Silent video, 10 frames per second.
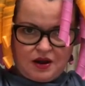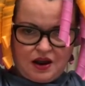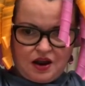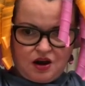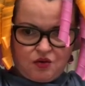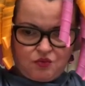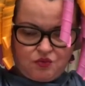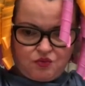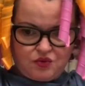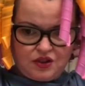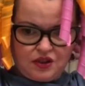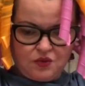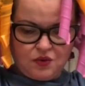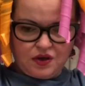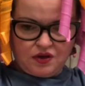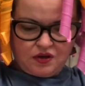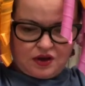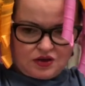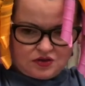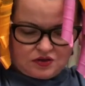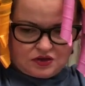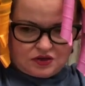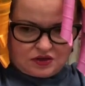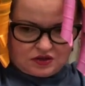hair really well, actually.